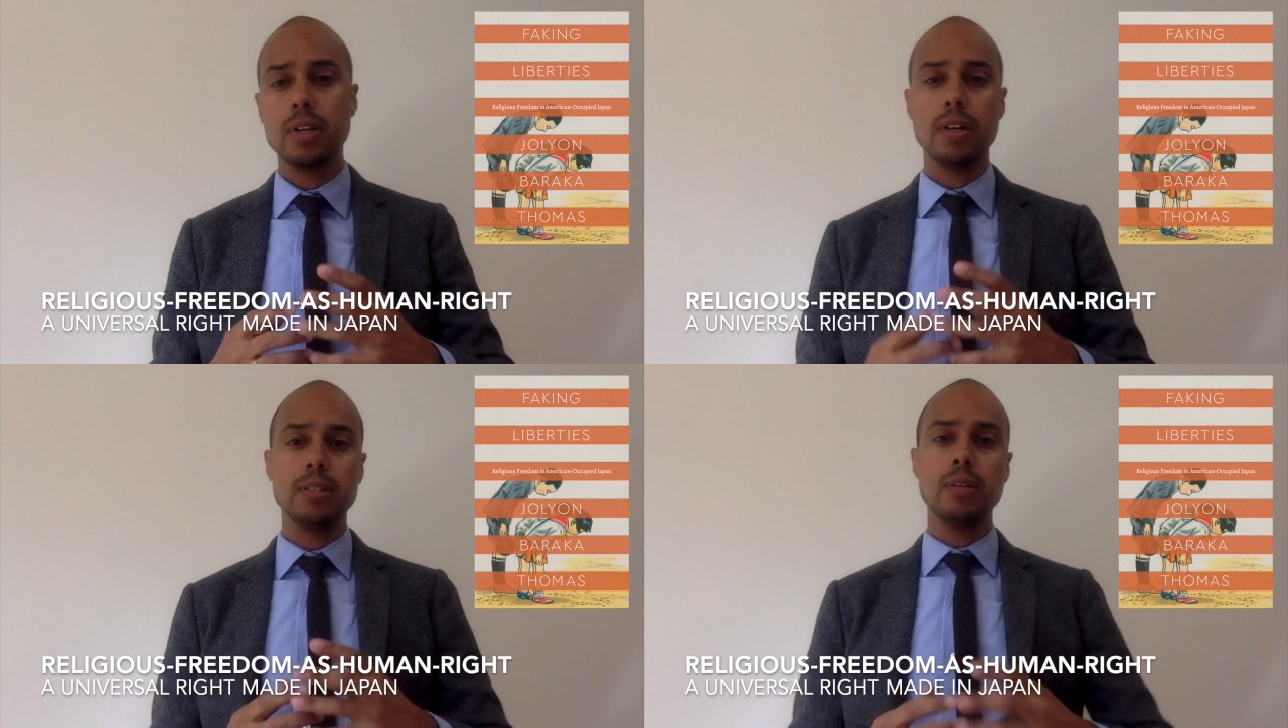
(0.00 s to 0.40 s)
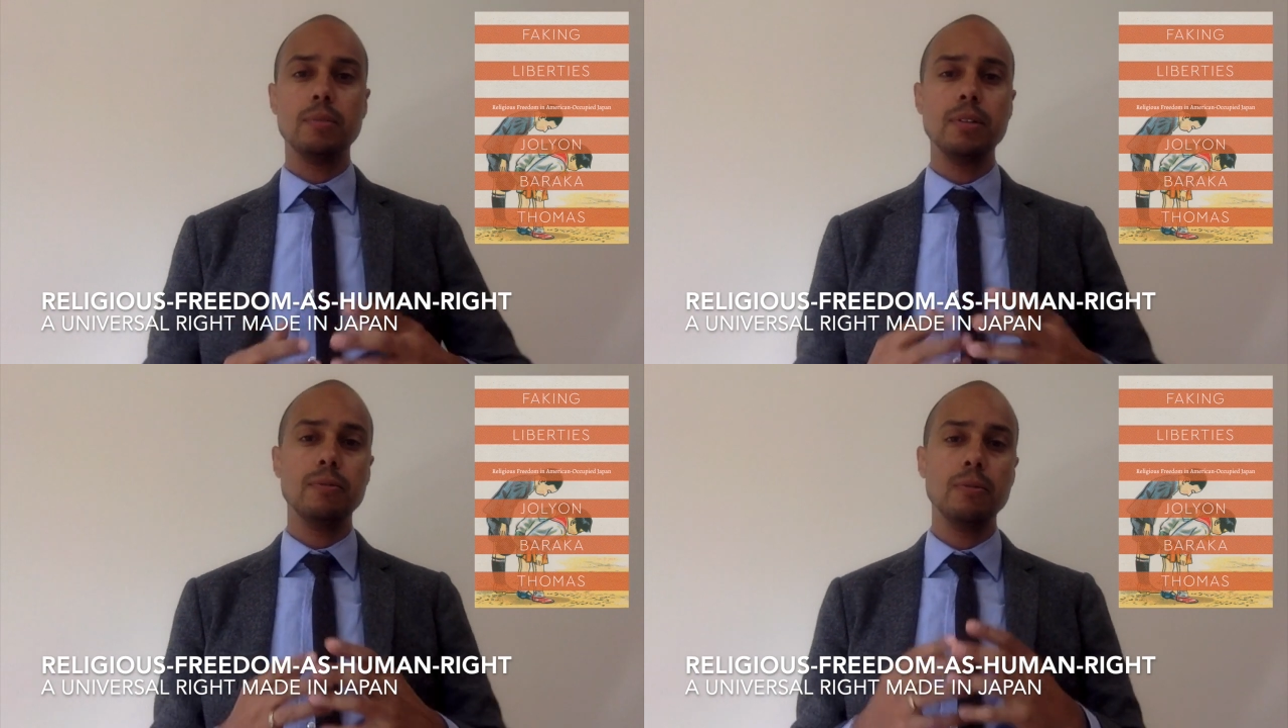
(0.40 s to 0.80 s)
the
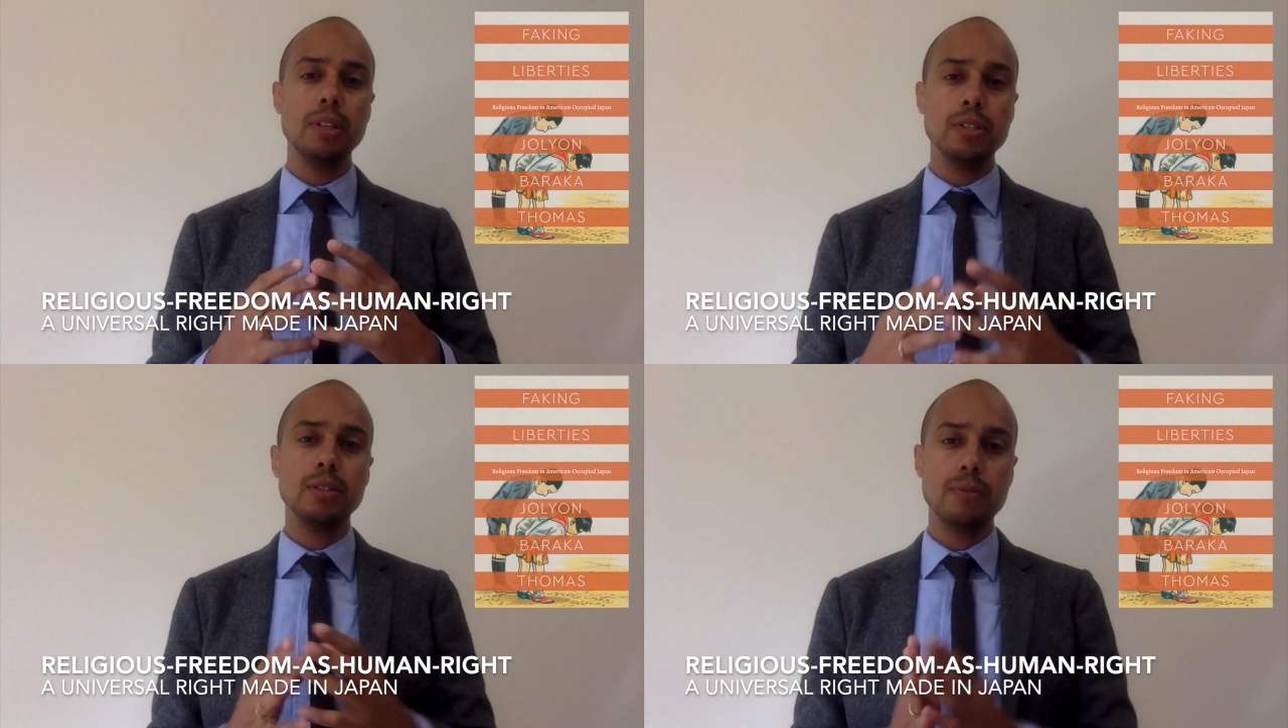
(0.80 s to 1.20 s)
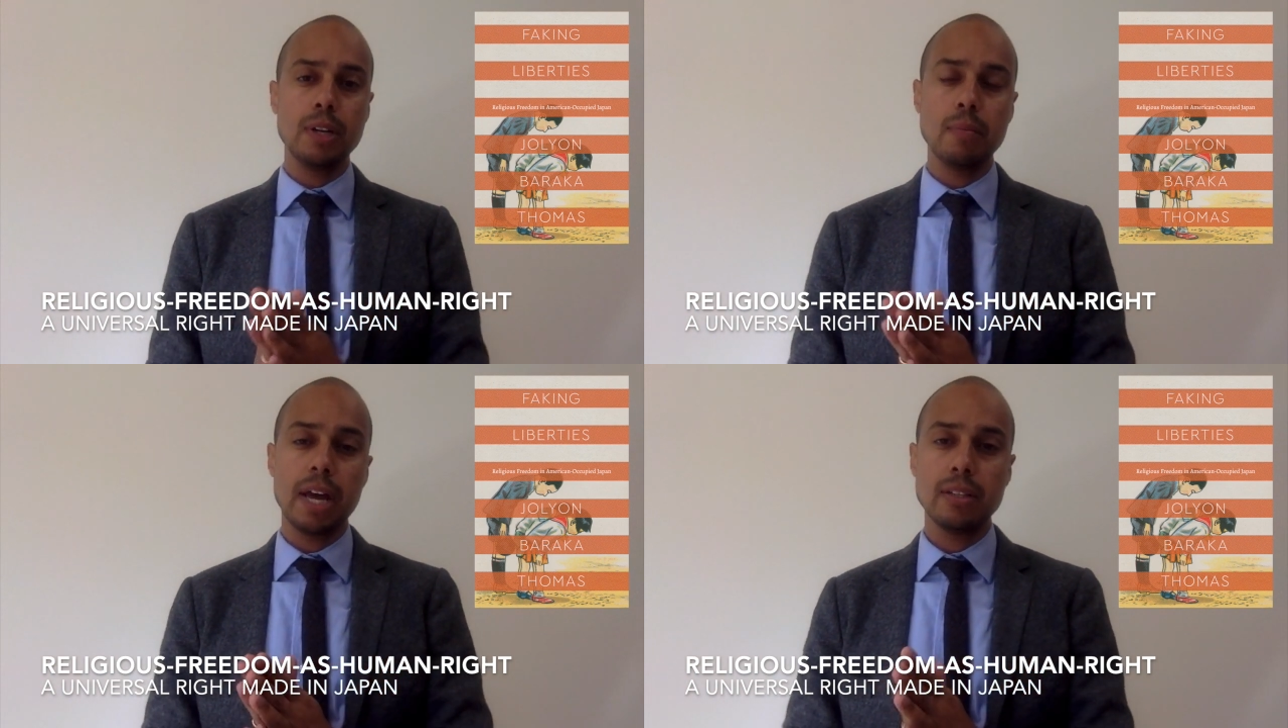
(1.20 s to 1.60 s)
concept of religious
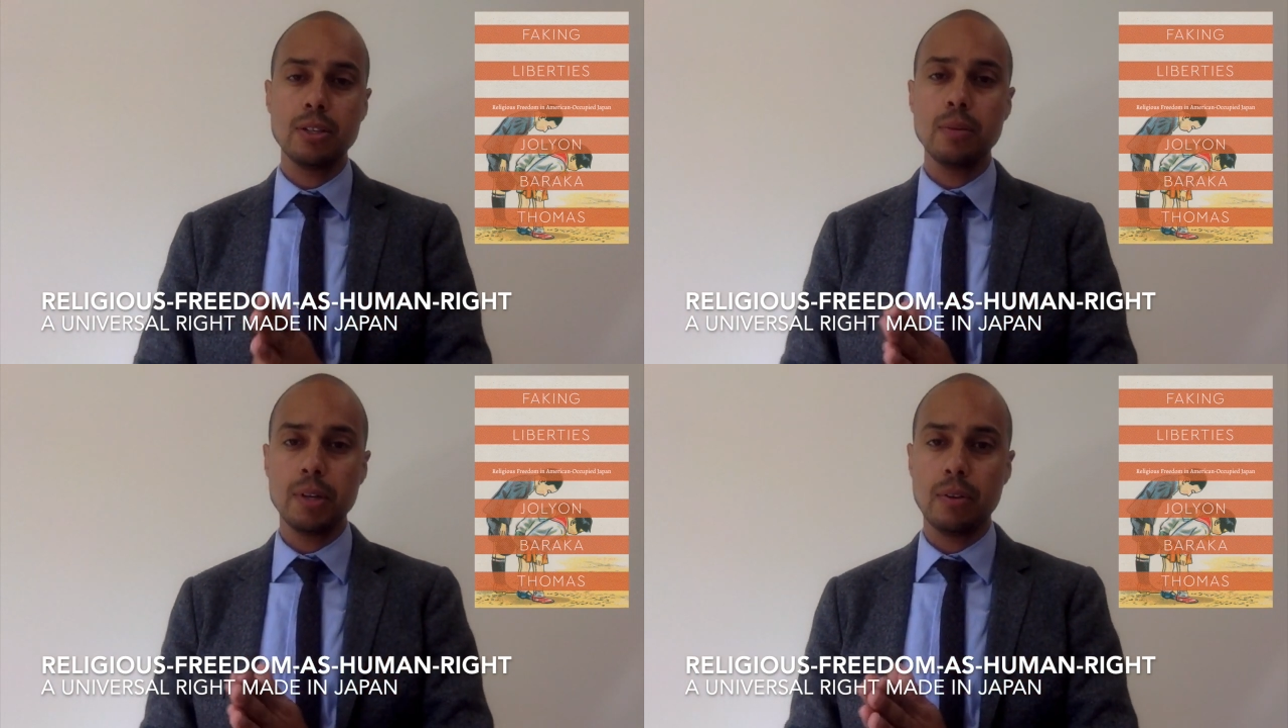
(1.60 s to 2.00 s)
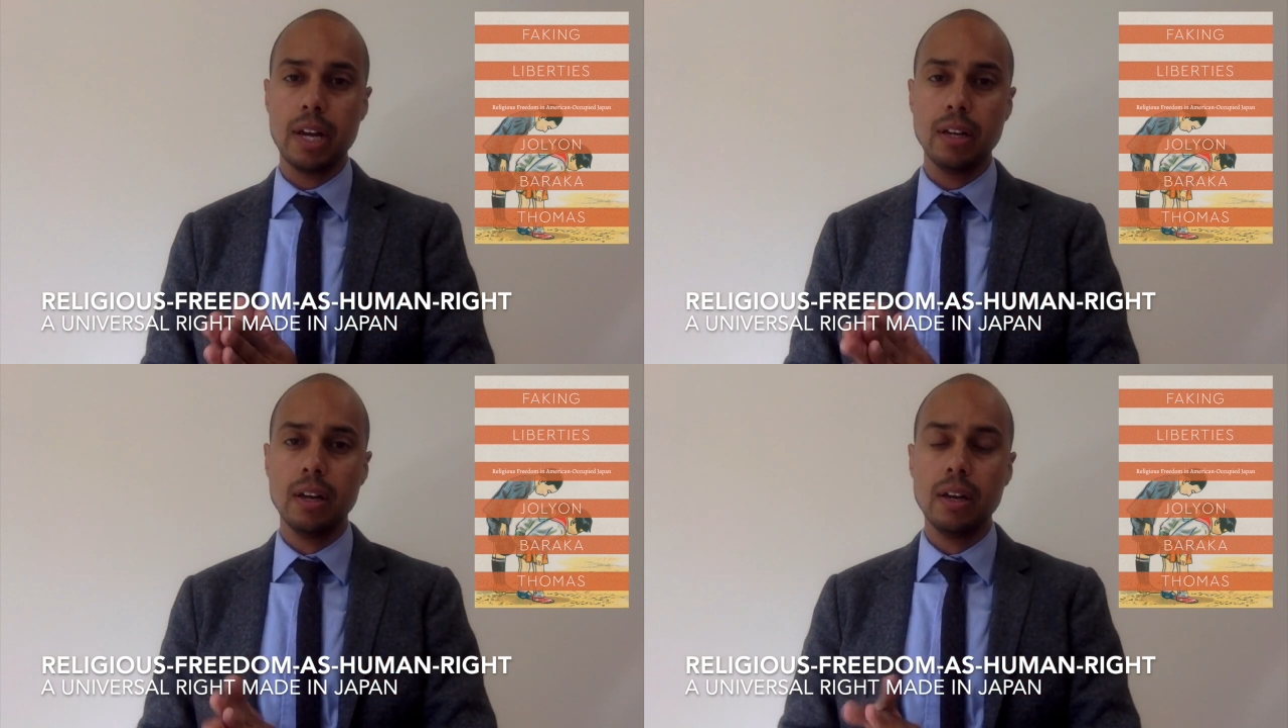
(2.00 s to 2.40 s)
freedom as human
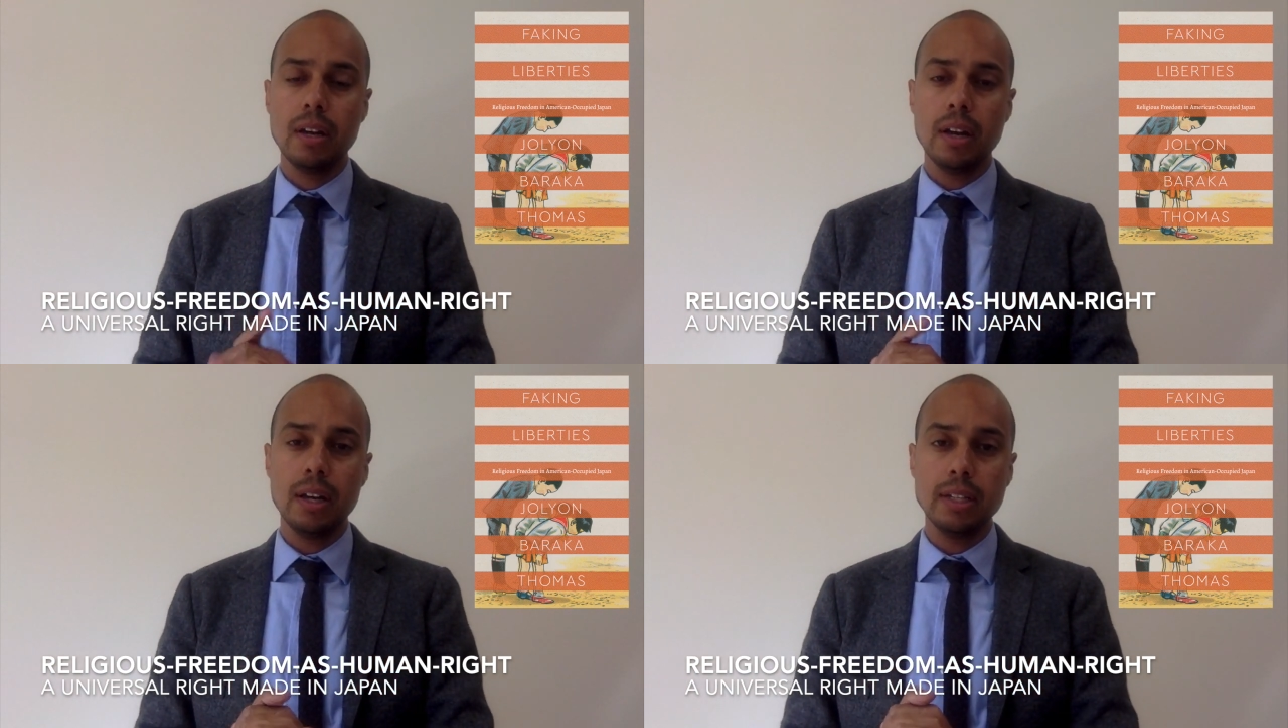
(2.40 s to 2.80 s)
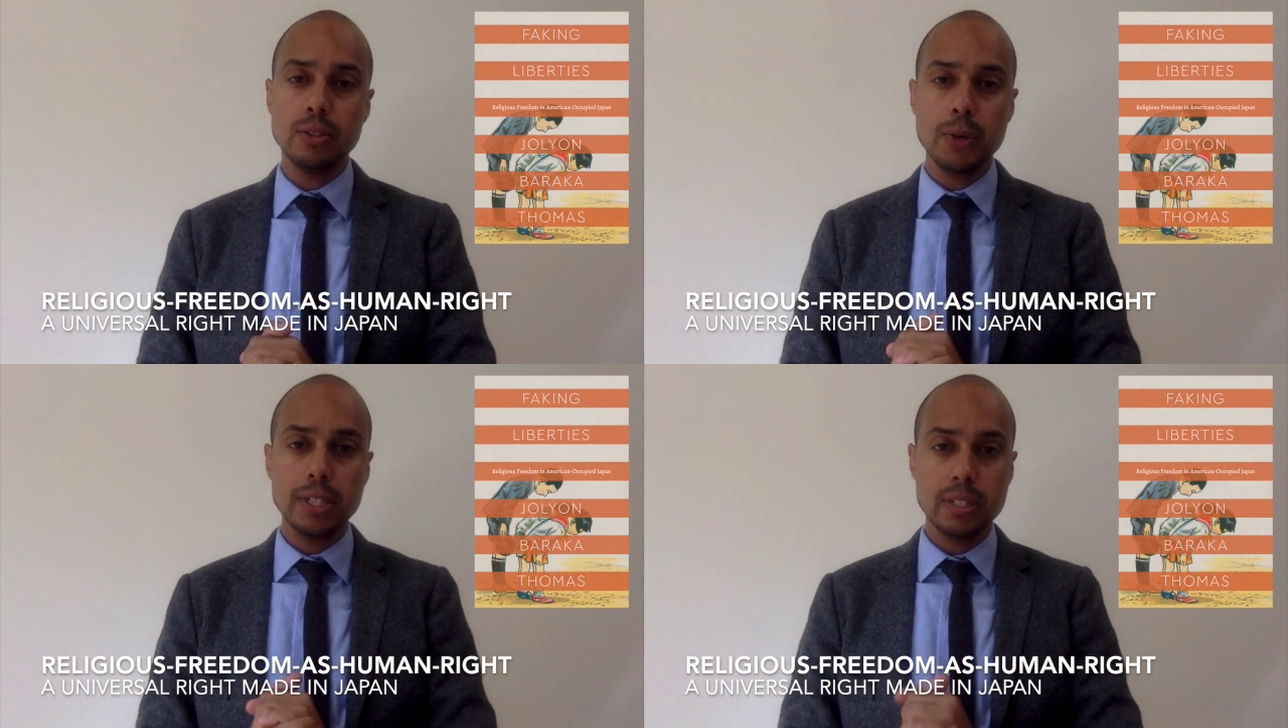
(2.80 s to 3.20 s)
right
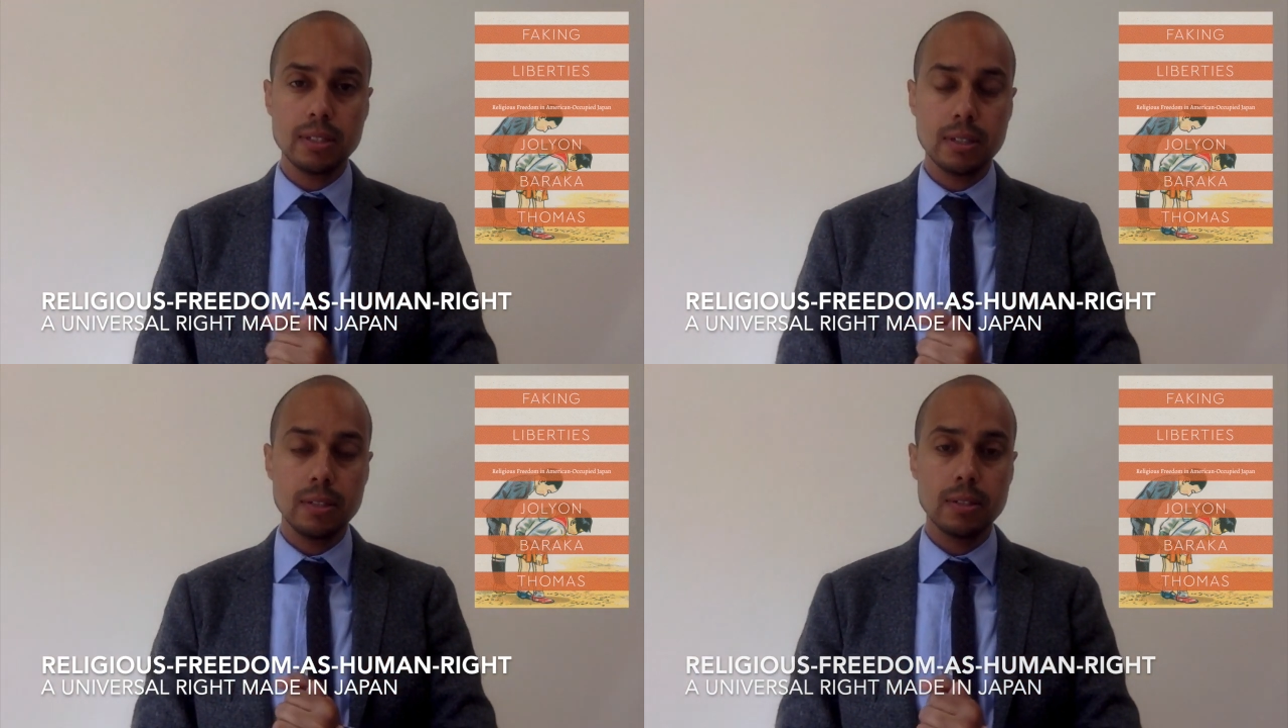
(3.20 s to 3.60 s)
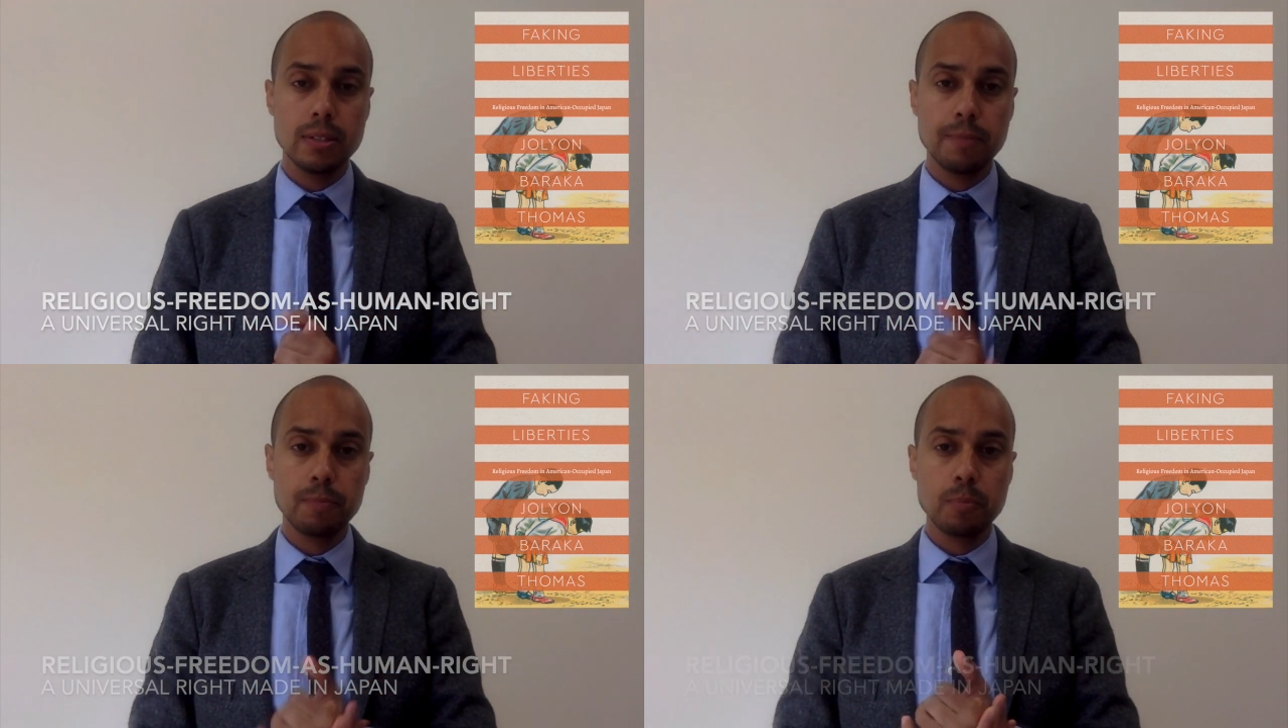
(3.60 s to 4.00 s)
into existence.